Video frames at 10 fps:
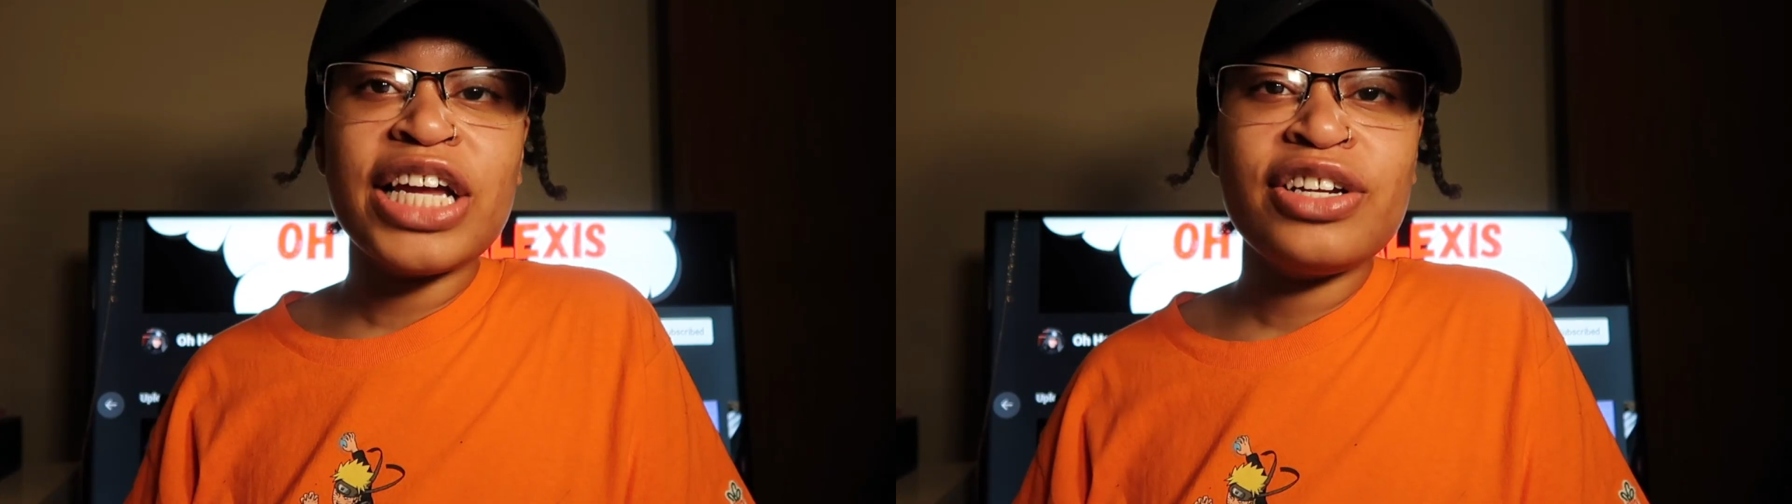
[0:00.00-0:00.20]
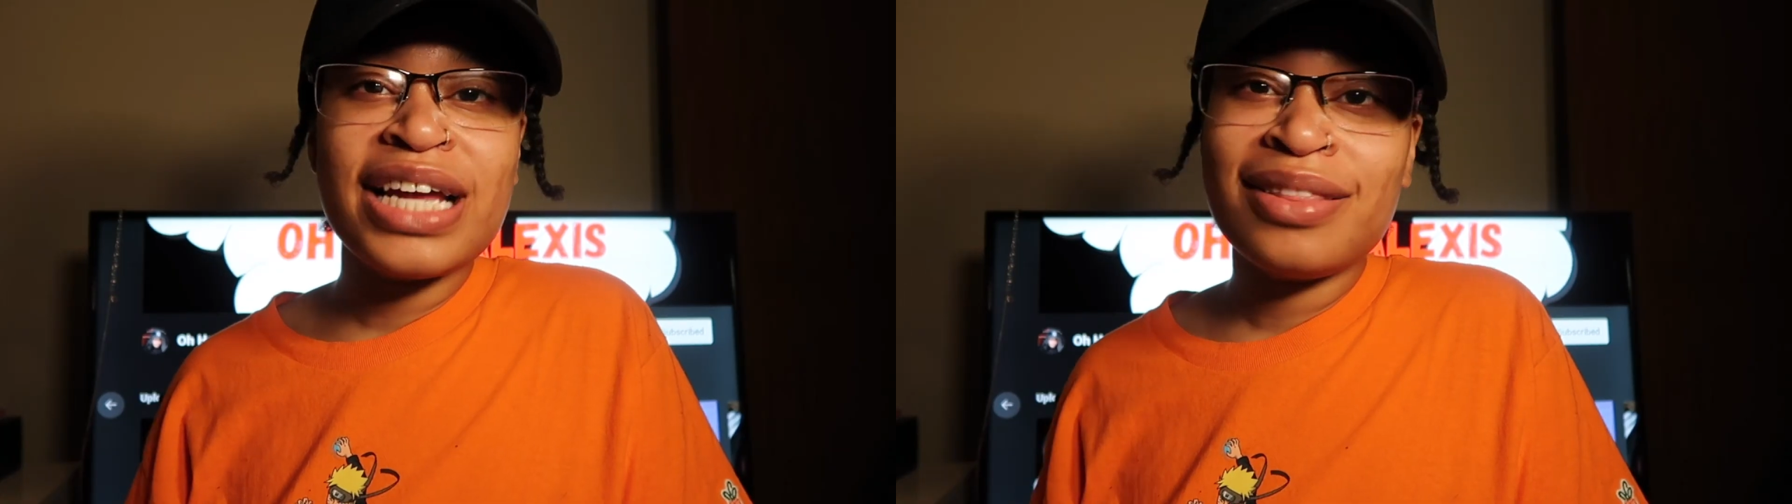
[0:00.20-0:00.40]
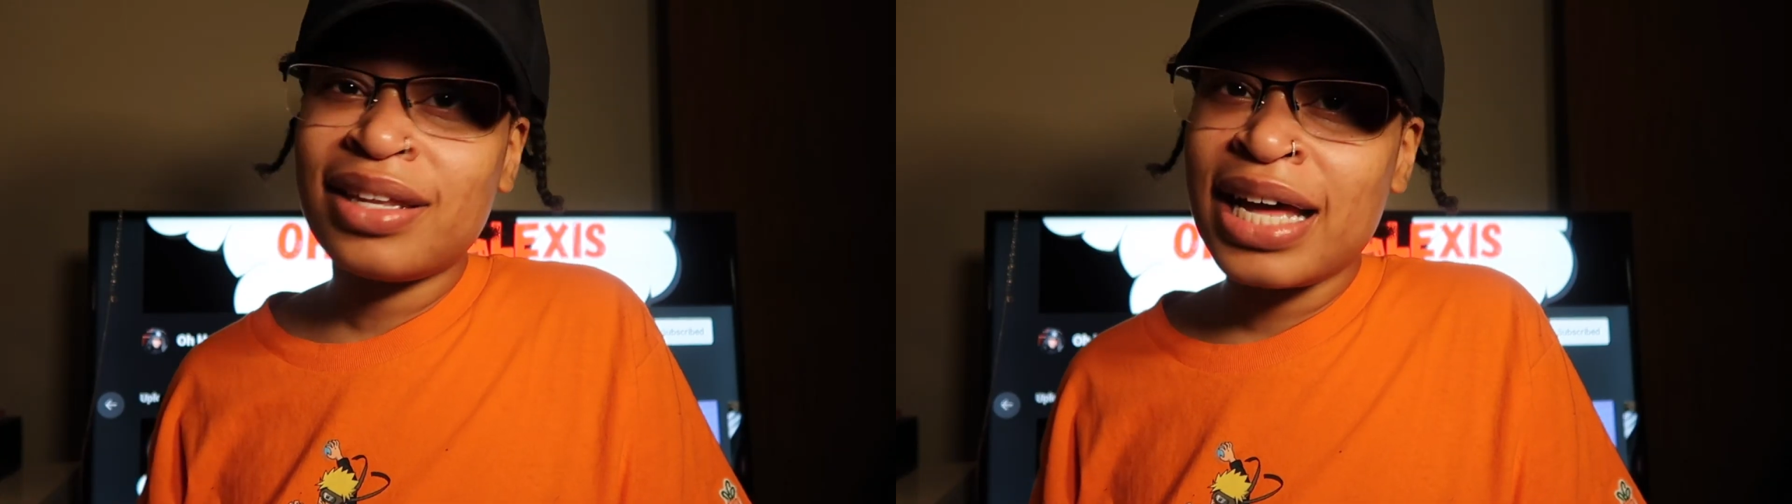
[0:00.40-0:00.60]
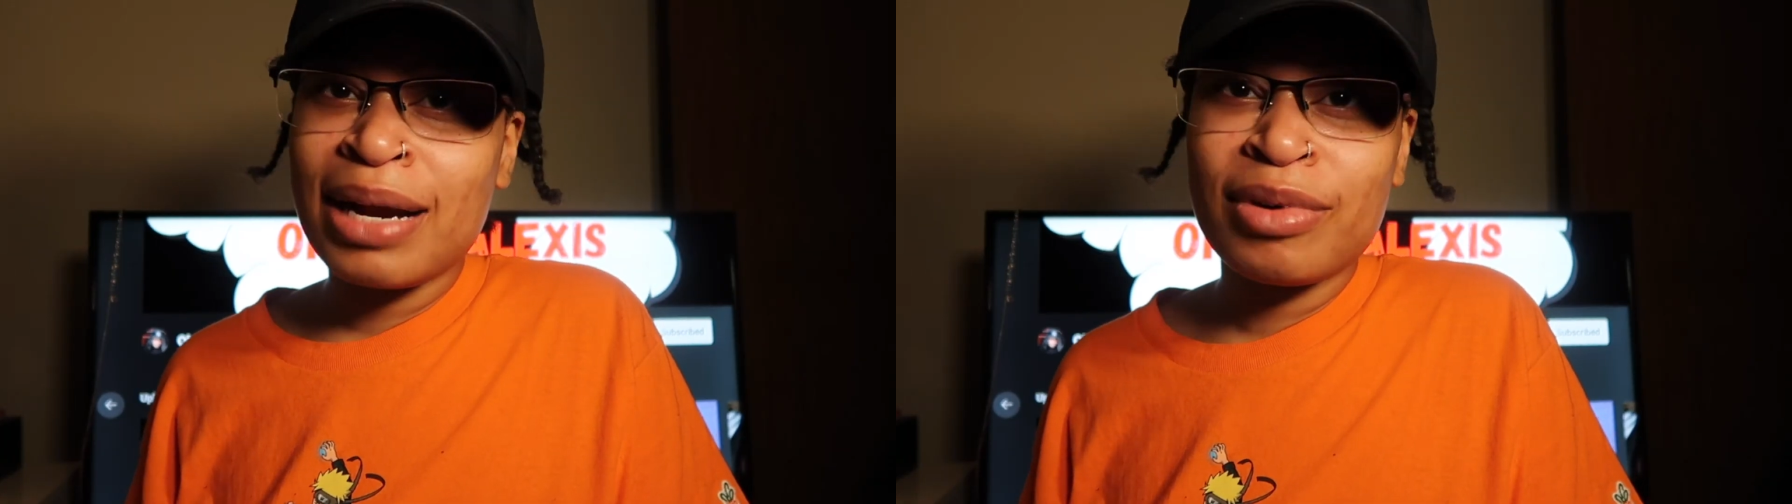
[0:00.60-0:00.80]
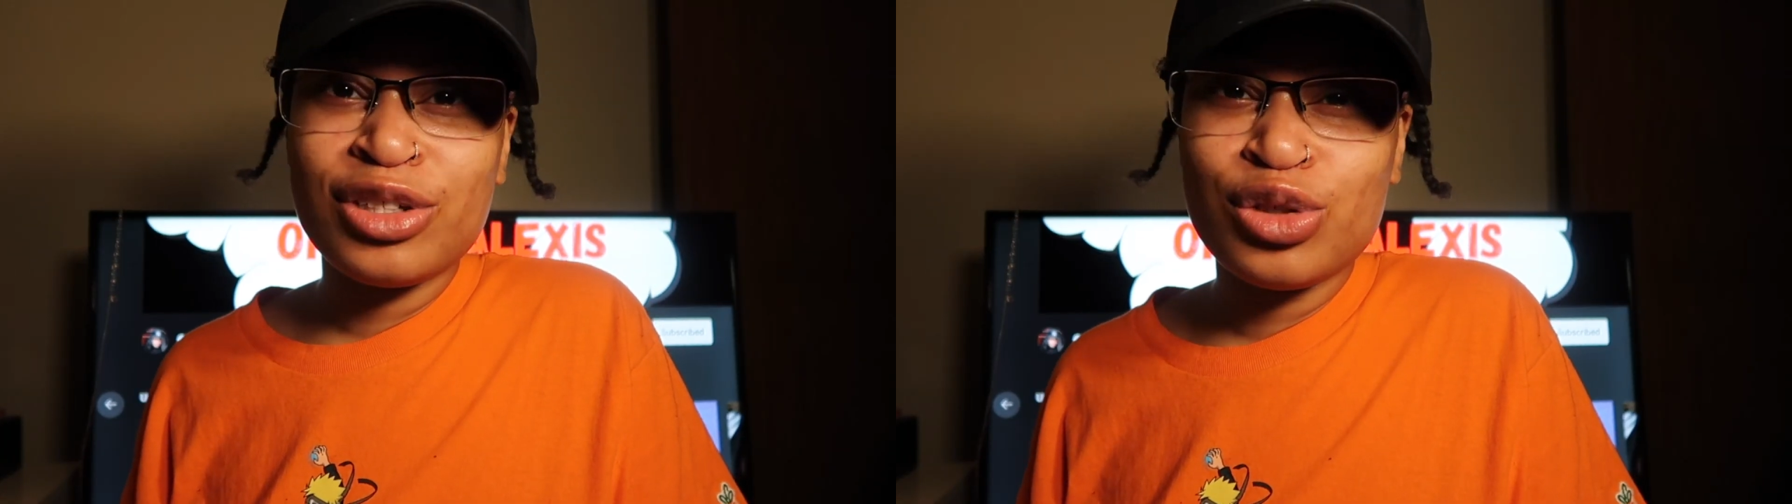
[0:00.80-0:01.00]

Later down the line, I'm going to